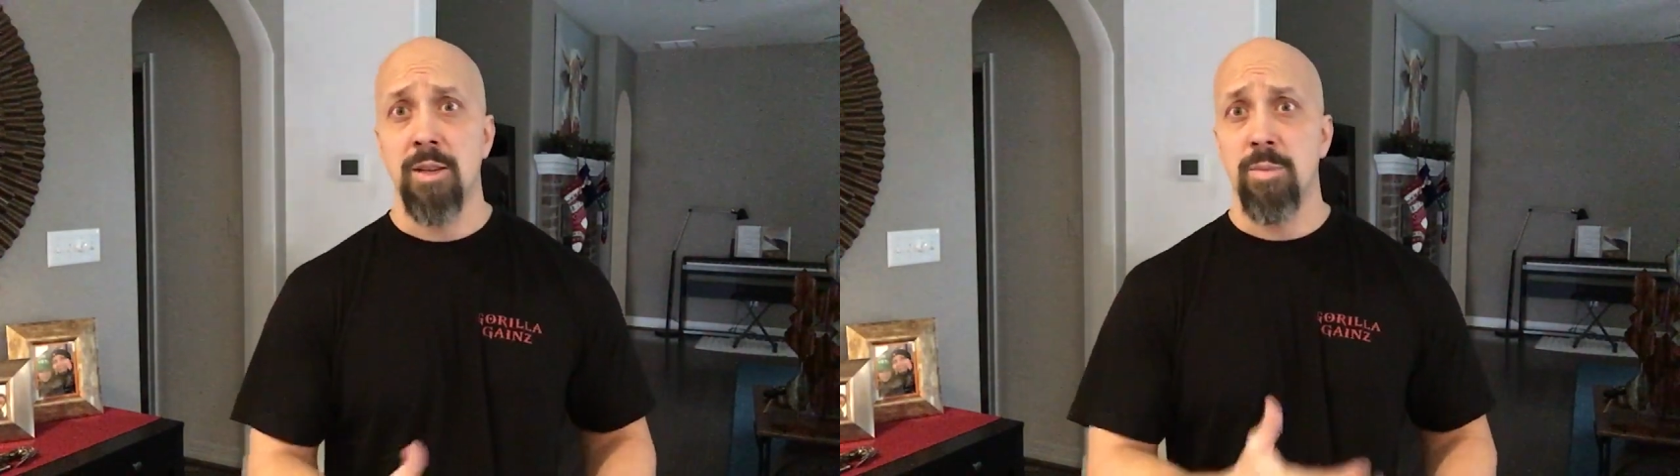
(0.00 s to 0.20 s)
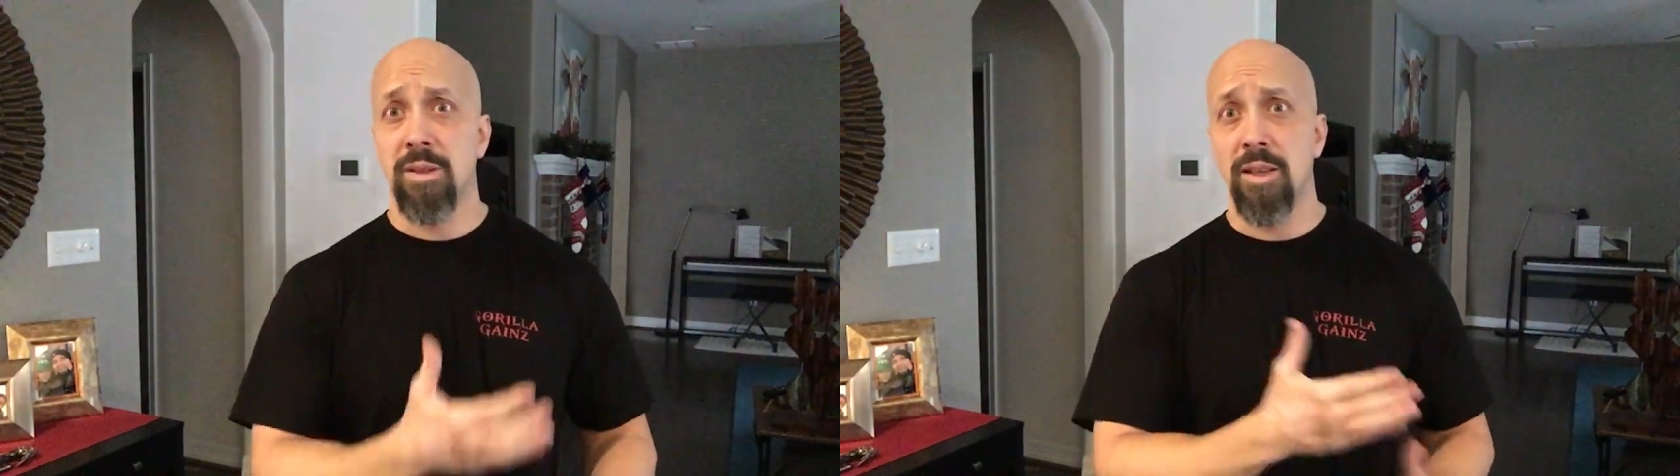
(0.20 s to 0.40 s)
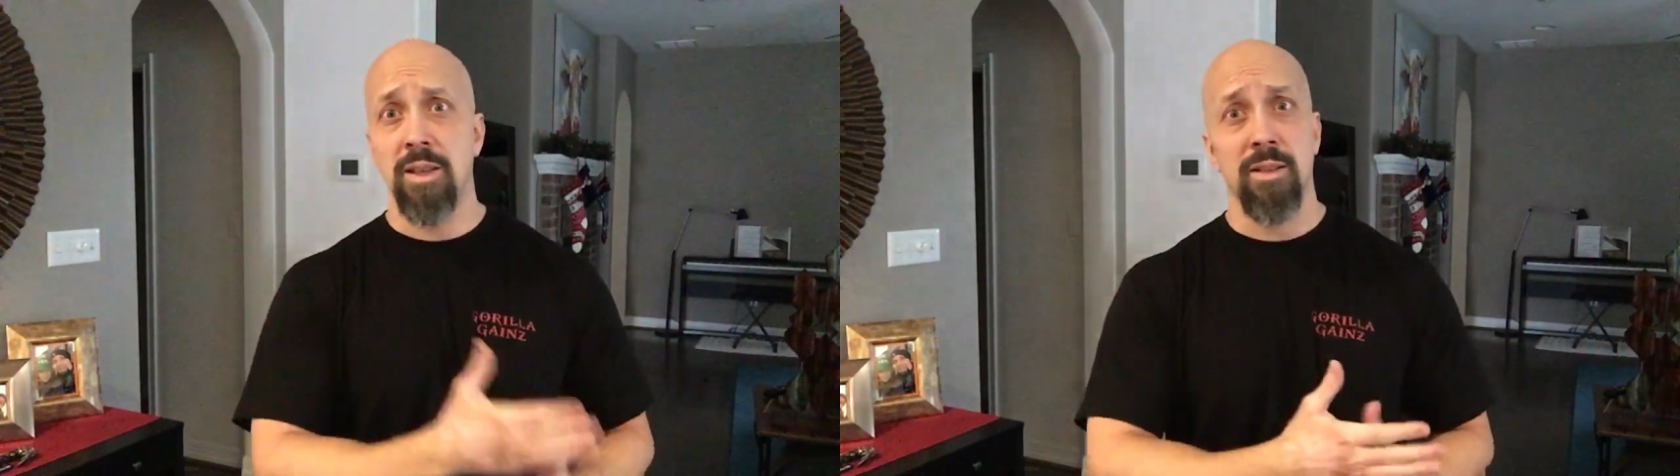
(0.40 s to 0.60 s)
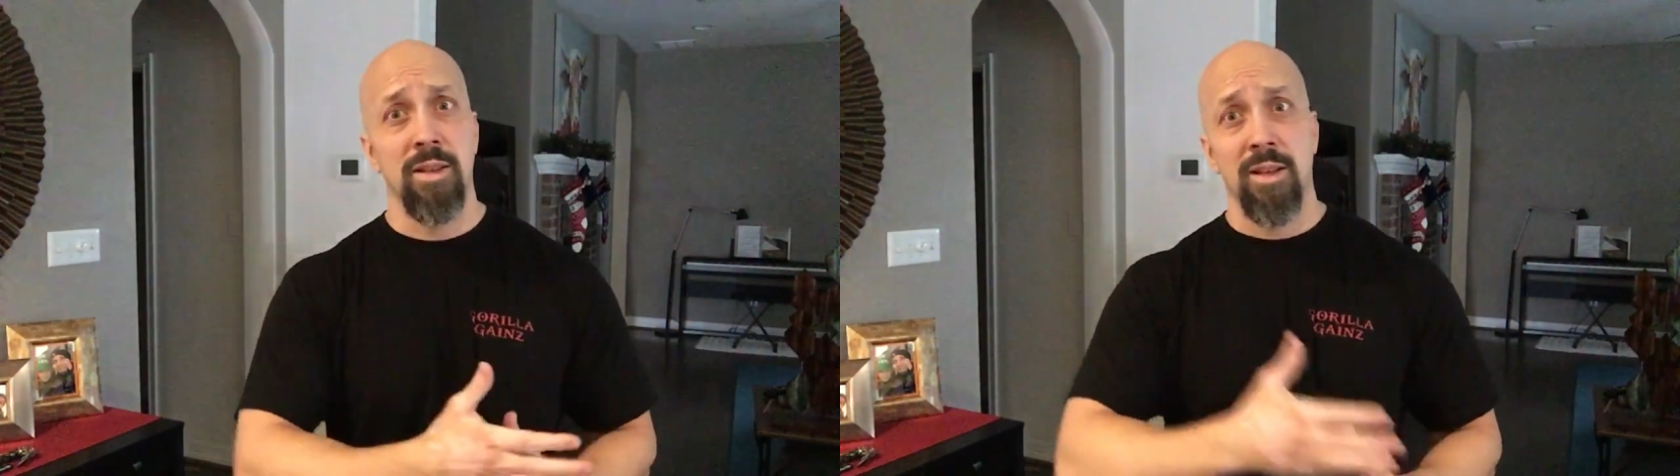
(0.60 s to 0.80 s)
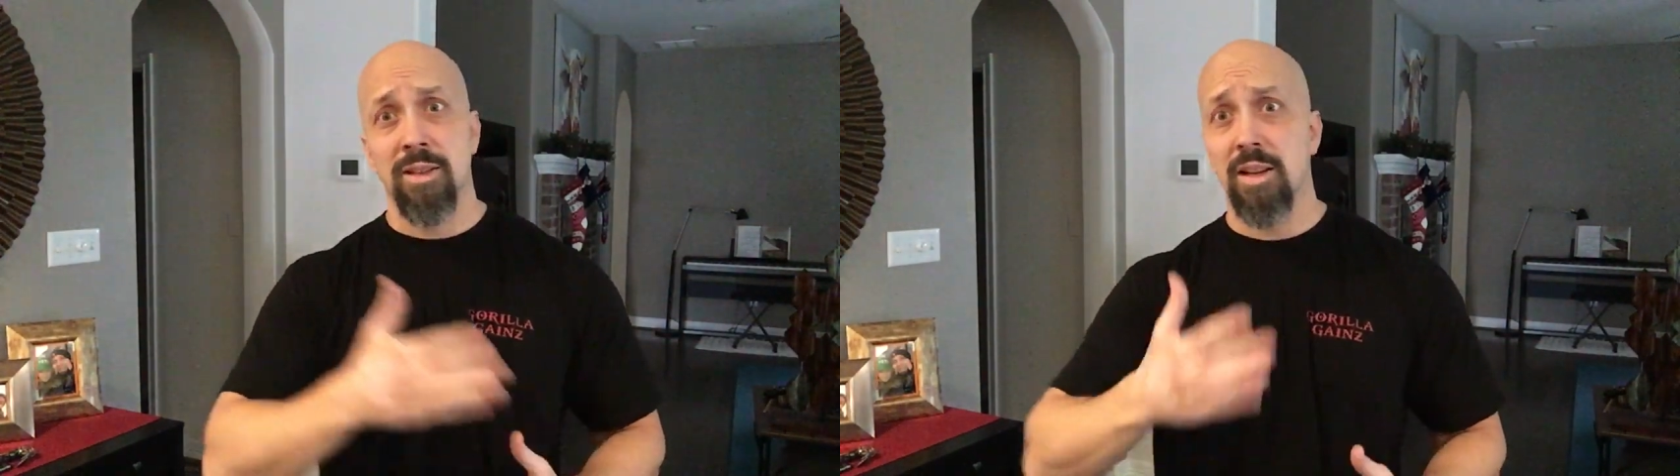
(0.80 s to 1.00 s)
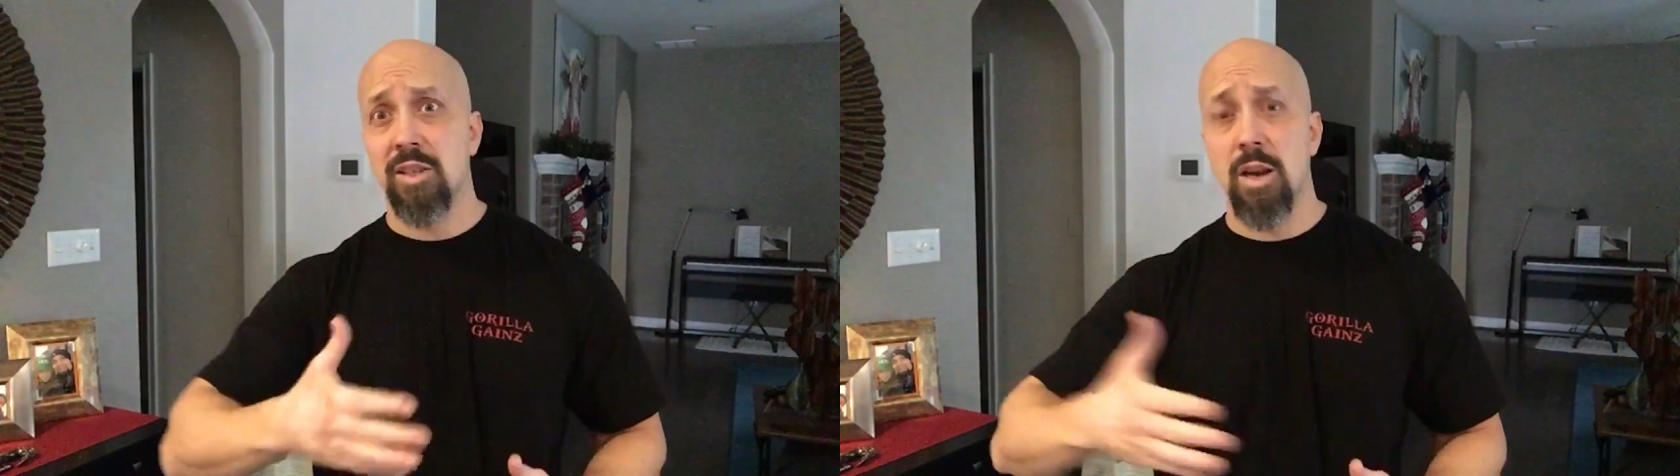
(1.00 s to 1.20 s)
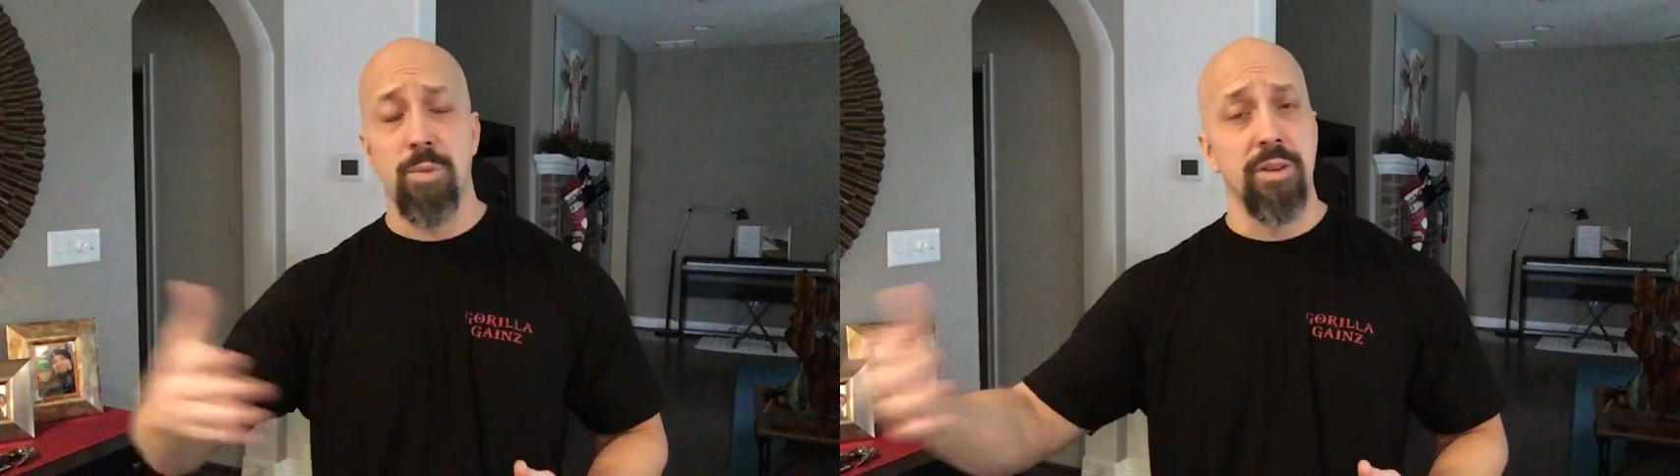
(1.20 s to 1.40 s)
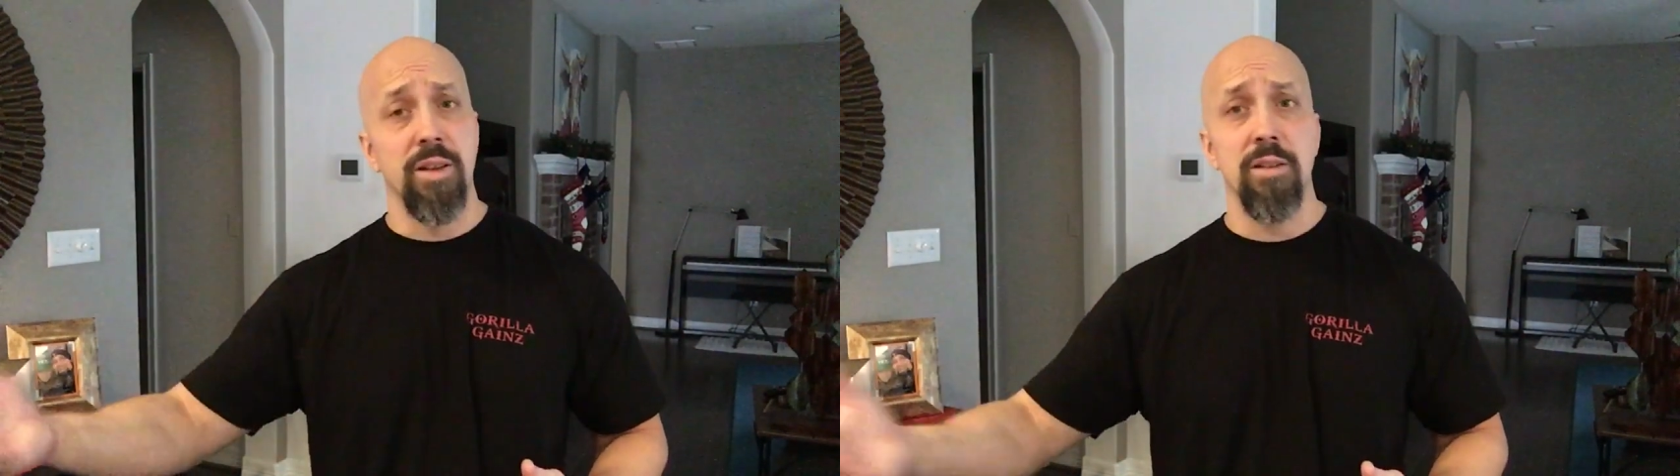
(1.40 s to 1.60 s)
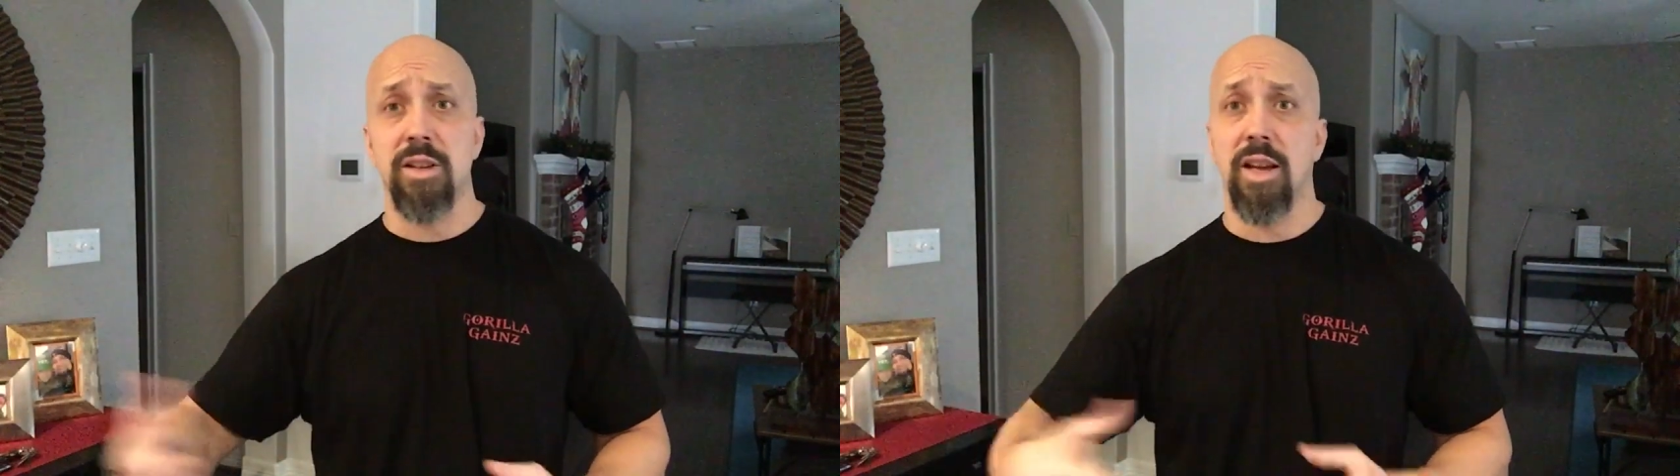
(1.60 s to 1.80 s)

But then the next couple of years,